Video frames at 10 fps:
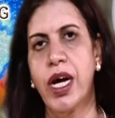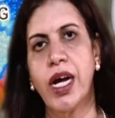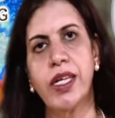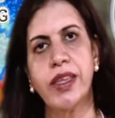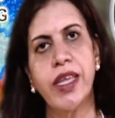
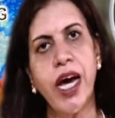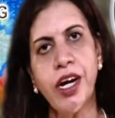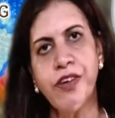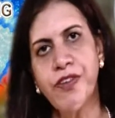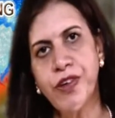and
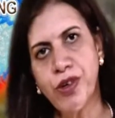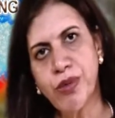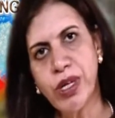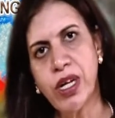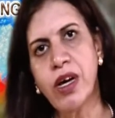that
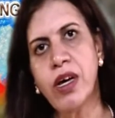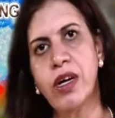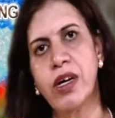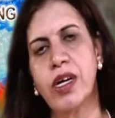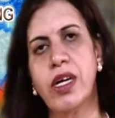phenomena
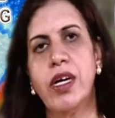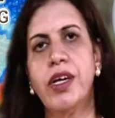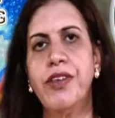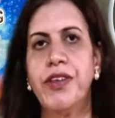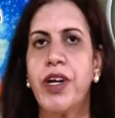
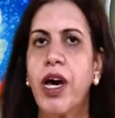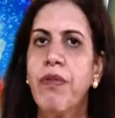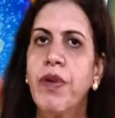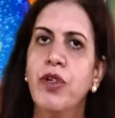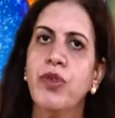is
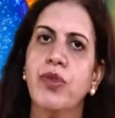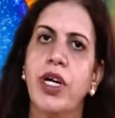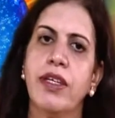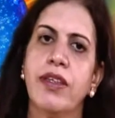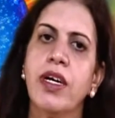referred to
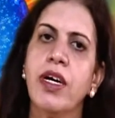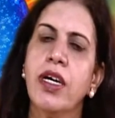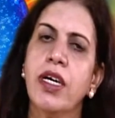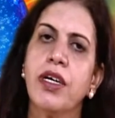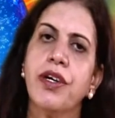as the
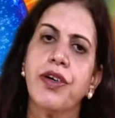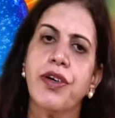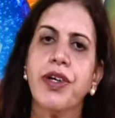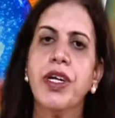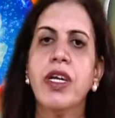
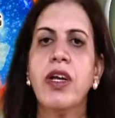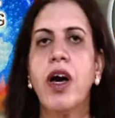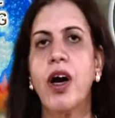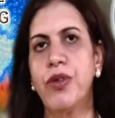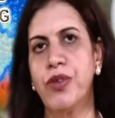
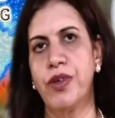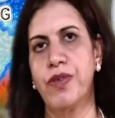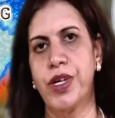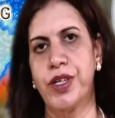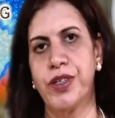greenhouse
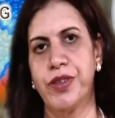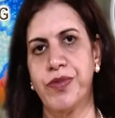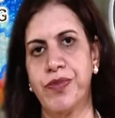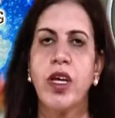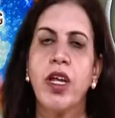effect.
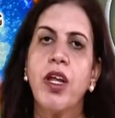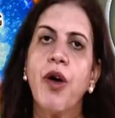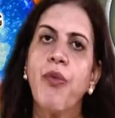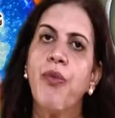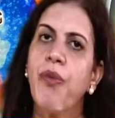
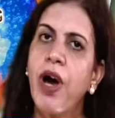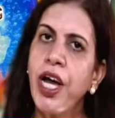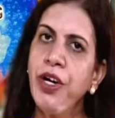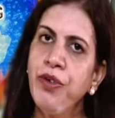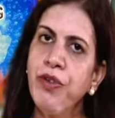Now,
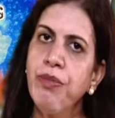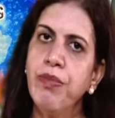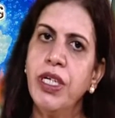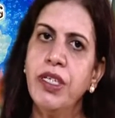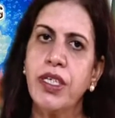why do we
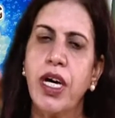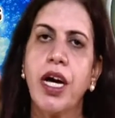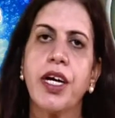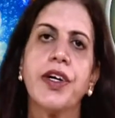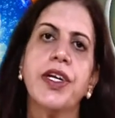build
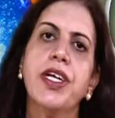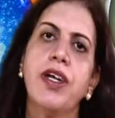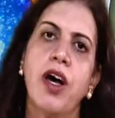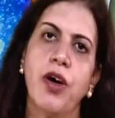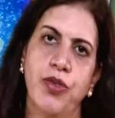a
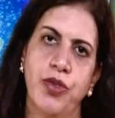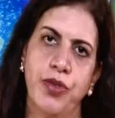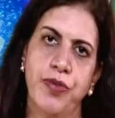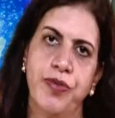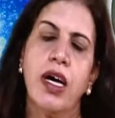greenhouse?